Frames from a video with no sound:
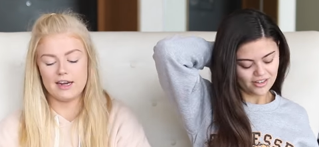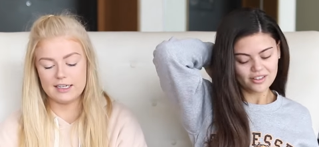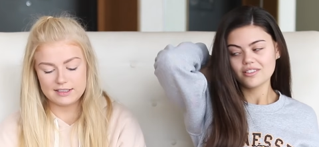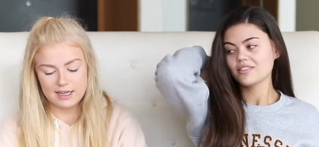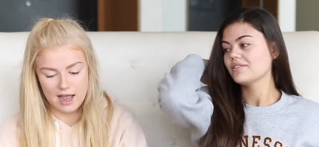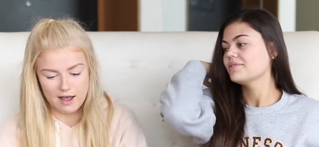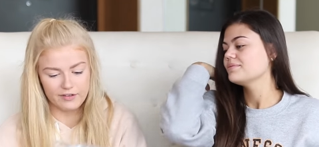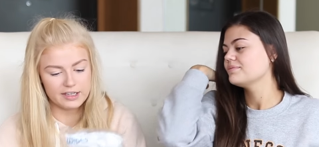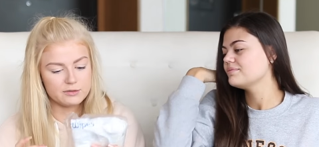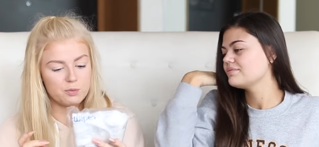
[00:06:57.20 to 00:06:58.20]
Speaker 1: the next thing I
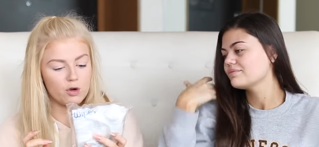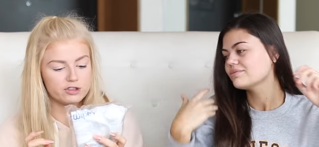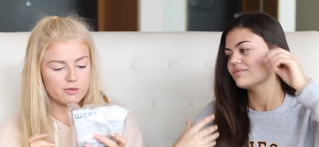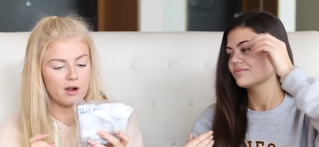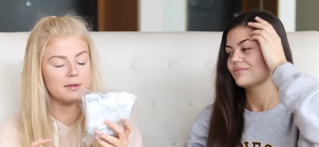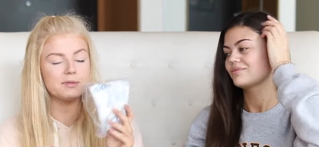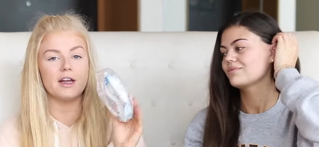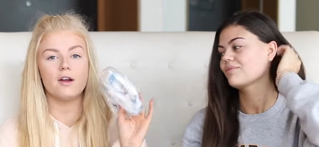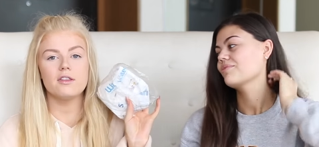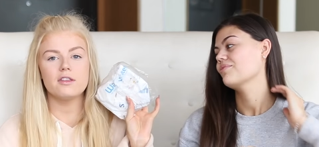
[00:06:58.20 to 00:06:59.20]
have is water wipes.
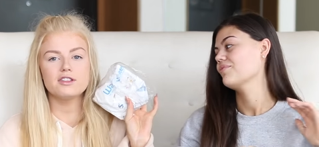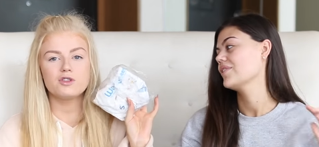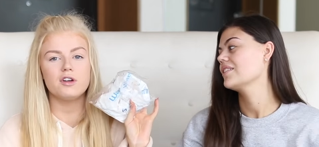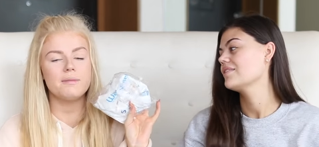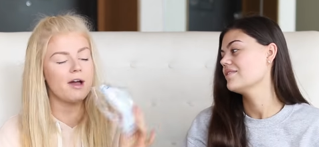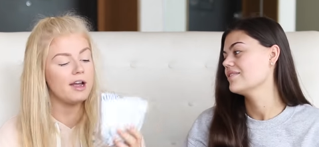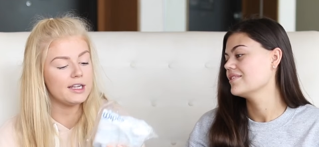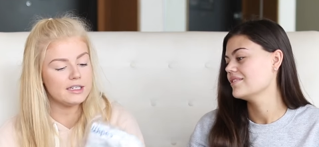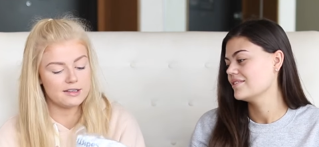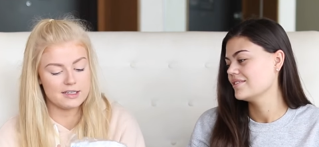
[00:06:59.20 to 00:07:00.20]
Now, the story
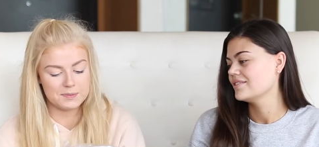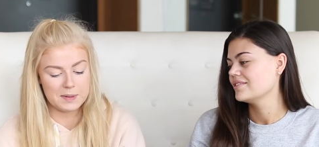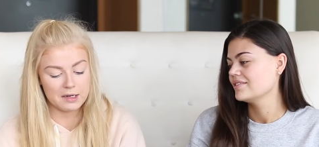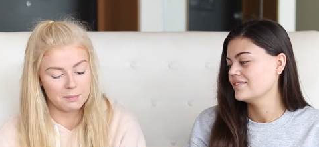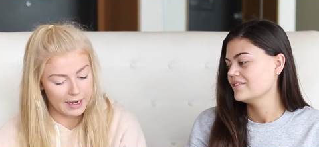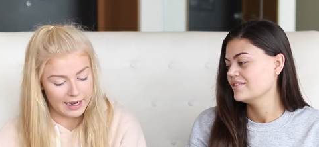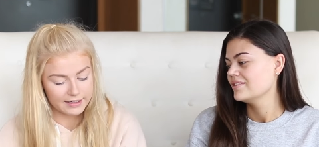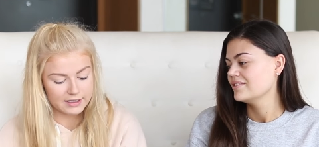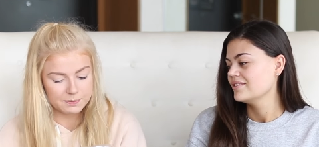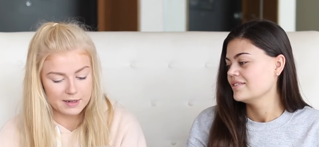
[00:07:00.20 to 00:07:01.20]
behind these being in a
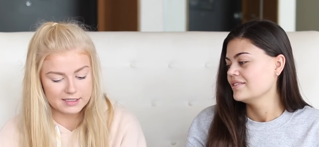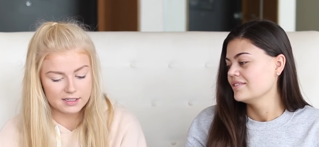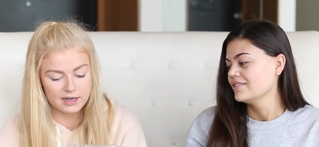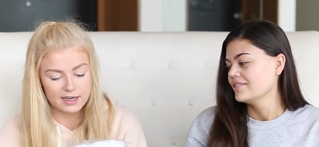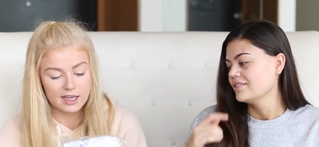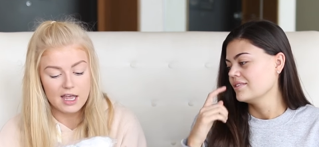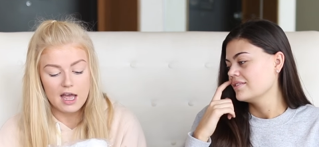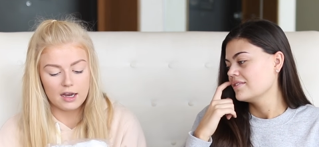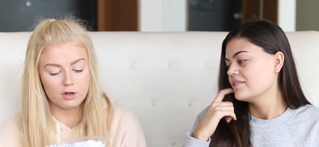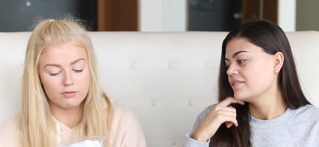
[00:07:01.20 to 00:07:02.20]
bag is basically
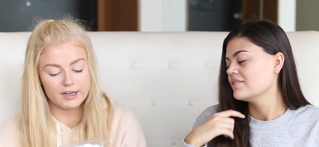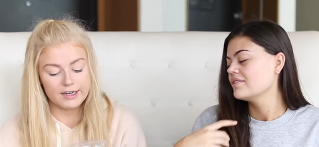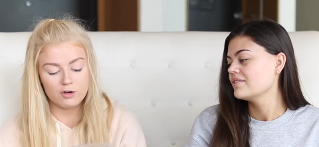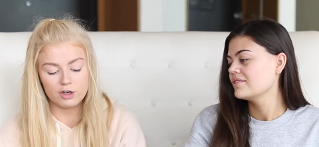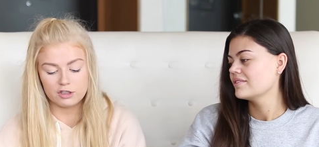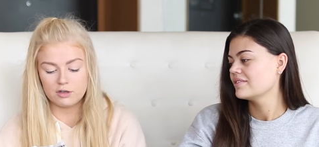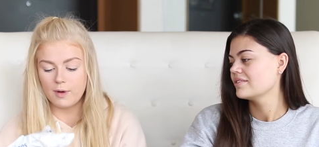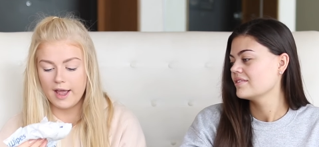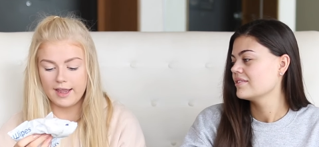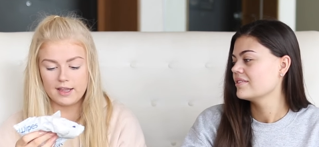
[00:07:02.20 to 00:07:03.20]
I got really annoyed on the
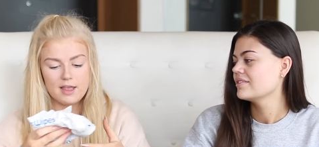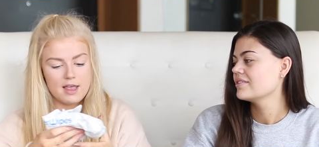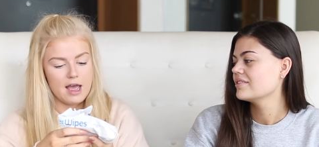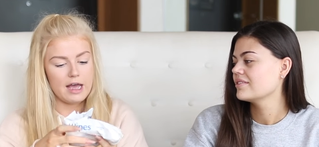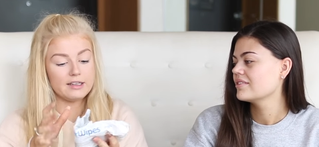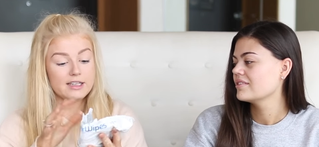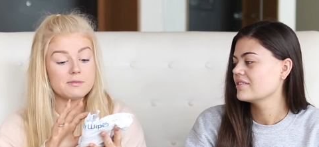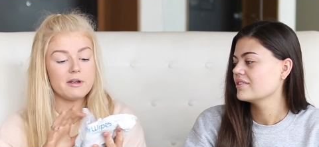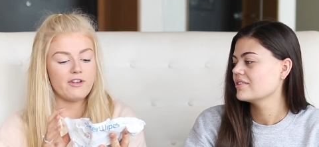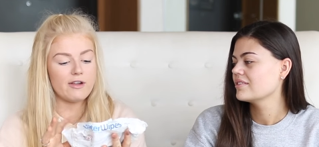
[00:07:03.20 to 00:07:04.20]
way, and these
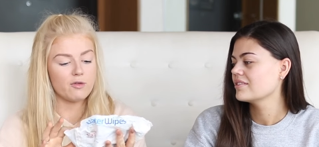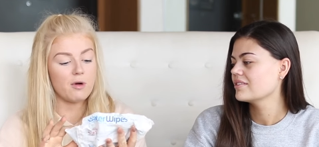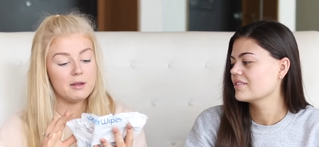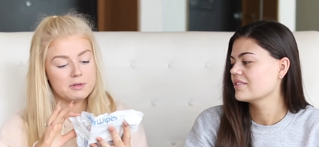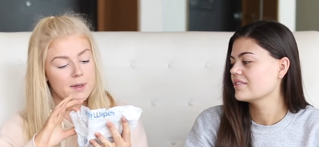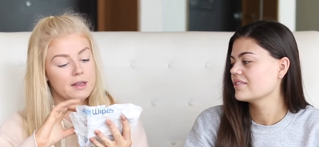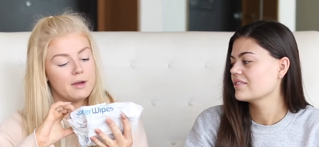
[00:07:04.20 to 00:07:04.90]
are my favourite wipes by